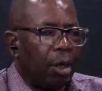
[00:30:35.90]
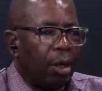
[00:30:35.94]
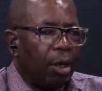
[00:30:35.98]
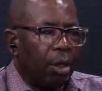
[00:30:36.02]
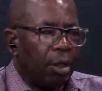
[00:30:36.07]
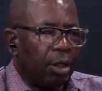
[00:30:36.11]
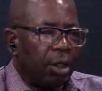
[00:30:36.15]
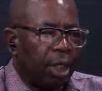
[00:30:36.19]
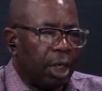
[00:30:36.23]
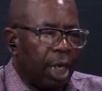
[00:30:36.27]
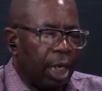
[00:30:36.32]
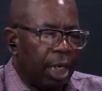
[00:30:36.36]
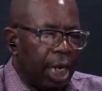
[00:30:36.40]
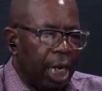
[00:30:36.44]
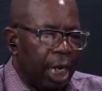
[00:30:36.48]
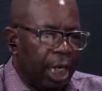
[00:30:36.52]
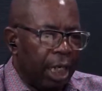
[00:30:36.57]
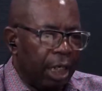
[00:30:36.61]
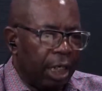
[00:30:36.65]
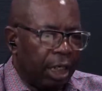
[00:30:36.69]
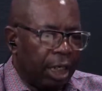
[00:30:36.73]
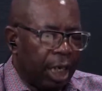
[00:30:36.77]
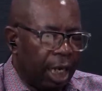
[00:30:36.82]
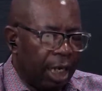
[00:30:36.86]

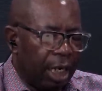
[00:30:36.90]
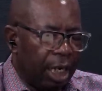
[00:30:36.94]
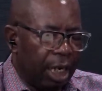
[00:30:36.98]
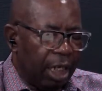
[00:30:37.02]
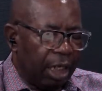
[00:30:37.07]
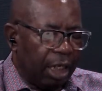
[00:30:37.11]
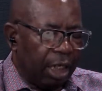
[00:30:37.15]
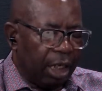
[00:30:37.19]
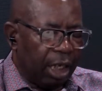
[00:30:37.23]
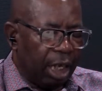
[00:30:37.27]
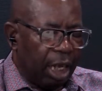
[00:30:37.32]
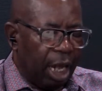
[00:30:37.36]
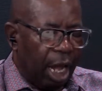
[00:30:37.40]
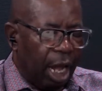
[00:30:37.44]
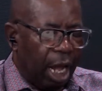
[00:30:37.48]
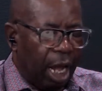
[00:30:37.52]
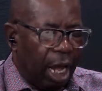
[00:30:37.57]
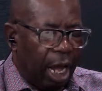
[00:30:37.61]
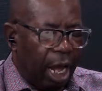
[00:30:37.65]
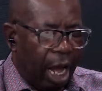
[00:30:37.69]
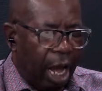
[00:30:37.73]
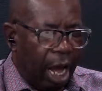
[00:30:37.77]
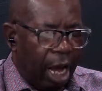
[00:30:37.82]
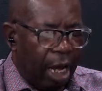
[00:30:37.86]
Senate
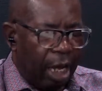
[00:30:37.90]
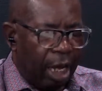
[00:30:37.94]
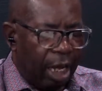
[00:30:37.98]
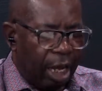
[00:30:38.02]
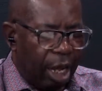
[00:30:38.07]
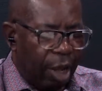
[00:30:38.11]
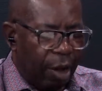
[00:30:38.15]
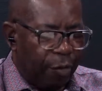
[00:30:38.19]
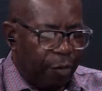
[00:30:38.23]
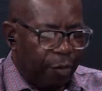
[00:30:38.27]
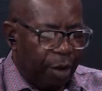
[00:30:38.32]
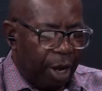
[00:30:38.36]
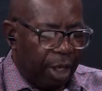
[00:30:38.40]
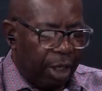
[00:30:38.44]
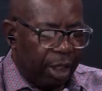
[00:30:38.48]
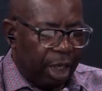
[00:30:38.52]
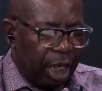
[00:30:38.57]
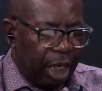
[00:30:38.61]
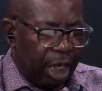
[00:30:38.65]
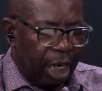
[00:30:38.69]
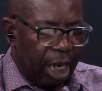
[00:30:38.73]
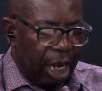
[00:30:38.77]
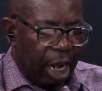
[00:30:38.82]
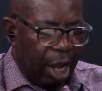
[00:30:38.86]

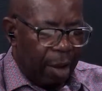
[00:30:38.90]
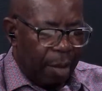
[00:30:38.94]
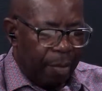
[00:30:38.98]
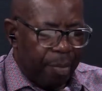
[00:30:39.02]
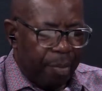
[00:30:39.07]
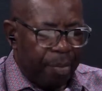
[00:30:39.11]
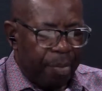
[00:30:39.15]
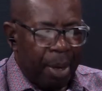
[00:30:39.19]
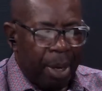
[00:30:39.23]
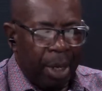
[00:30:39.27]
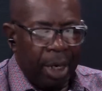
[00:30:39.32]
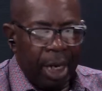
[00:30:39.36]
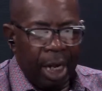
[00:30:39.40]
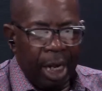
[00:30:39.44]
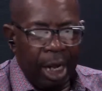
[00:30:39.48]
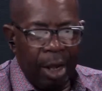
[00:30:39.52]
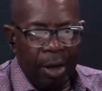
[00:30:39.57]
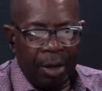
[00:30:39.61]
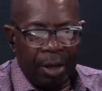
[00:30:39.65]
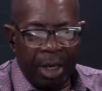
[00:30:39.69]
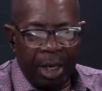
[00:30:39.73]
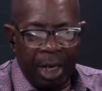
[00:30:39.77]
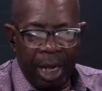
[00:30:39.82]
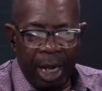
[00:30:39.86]
invited
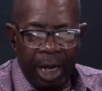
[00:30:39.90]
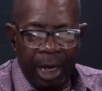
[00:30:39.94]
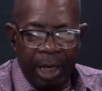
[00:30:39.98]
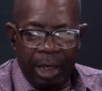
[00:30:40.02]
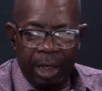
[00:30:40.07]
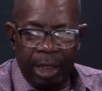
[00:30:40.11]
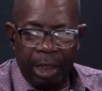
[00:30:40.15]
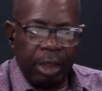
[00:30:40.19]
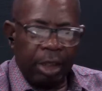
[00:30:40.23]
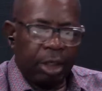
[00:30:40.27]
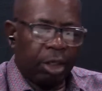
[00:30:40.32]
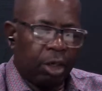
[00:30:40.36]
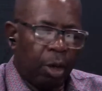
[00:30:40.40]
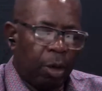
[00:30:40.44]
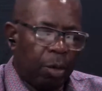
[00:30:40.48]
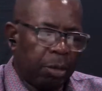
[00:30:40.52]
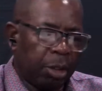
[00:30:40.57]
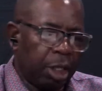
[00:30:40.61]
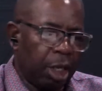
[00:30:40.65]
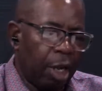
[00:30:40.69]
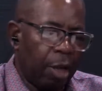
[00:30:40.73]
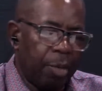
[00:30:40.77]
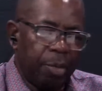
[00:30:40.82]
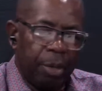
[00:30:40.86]
Nnamdi Kanu some
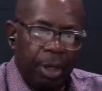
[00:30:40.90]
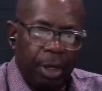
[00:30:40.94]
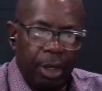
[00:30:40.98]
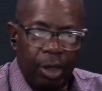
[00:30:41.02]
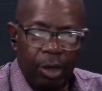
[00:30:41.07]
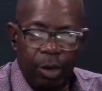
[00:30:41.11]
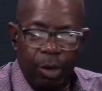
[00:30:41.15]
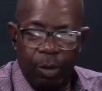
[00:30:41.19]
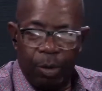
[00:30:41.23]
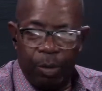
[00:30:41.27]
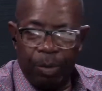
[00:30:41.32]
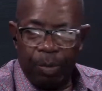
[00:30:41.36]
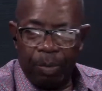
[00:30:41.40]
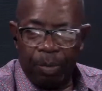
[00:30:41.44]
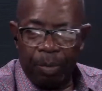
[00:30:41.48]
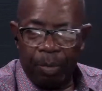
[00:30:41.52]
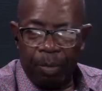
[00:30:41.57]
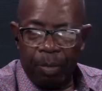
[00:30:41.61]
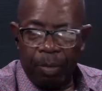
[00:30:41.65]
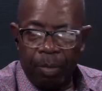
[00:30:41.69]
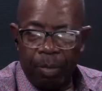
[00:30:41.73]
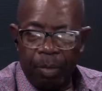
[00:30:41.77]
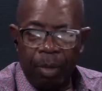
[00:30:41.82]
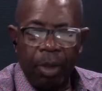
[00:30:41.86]
time ago.
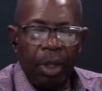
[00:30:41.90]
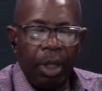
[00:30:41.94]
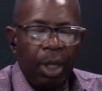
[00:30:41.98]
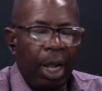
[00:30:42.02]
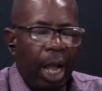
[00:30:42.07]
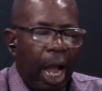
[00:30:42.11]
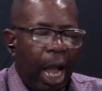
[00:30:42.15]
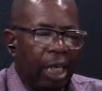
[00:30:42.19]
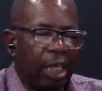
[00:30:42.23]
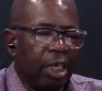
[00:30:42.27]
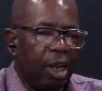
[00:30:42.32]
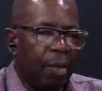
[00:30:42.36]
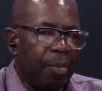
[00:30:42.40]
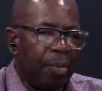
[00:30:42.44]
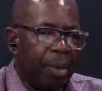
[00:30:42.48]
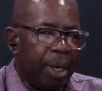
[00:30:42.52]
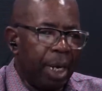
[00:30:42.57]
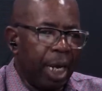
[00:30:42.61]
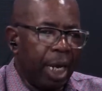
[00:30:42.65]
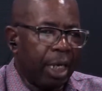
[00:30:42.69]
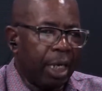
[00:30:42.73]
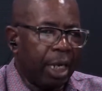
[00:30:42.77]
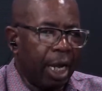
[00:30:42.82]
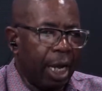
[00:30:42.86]
And
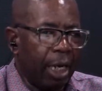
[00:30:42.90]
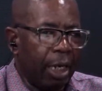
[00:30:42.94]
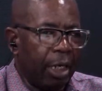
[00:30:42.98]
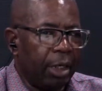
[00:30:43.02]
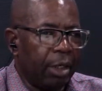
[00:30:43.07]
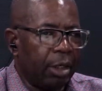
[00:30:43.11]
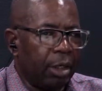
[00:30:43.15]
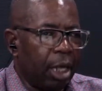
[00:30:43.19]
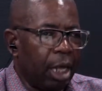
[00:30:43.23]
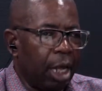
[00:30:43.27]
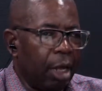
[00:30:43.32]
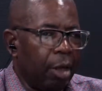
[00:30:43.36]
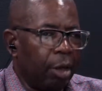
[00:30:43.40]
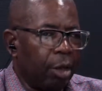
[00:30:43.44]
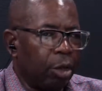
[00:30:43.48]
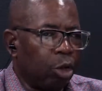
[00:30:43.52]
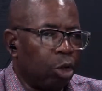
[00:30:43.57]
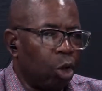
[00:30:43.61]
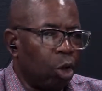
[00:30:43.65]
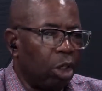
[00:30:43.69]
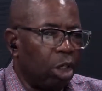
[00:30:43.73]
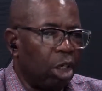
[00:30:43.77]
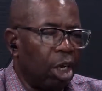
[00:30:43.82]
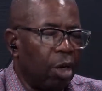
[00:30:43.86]
Nnamdi Kanu
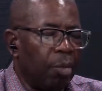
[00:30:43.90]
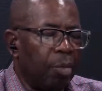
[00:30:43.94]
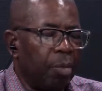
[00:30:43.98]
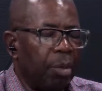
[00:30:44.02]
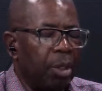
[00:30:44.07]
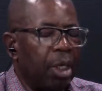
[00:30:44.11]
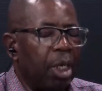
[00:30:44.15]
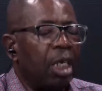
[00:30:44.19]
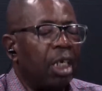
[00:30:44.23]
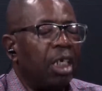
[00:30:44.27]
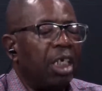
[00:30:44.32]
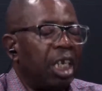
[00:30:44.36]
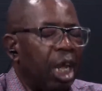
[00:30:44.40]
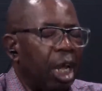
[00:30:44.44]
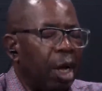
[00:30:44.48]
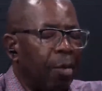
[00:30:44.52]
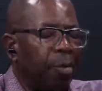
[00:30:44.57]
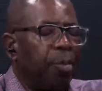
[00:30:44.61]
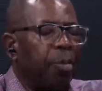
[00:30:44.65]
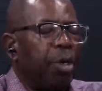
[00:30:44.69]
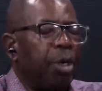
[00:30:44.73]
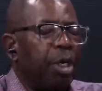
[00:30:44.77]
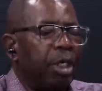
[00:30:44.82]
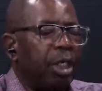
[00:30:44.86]
told them in their
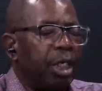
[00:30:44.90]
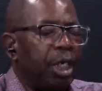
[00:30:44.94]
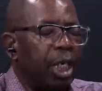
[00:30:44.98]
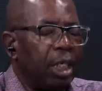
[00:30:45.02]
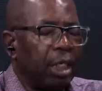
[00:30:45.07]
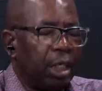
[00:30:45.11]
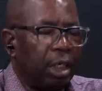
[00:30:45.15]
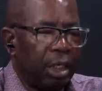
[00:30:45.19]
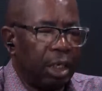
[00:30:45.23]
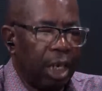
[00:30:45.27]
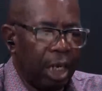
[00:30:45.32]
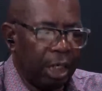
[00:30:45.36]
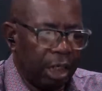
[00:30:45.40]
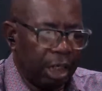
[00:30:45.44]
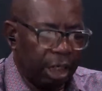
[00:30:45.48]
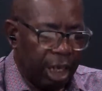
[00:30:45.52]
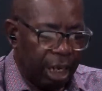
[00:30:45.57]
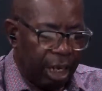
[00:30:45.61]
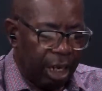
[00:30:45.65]
presence that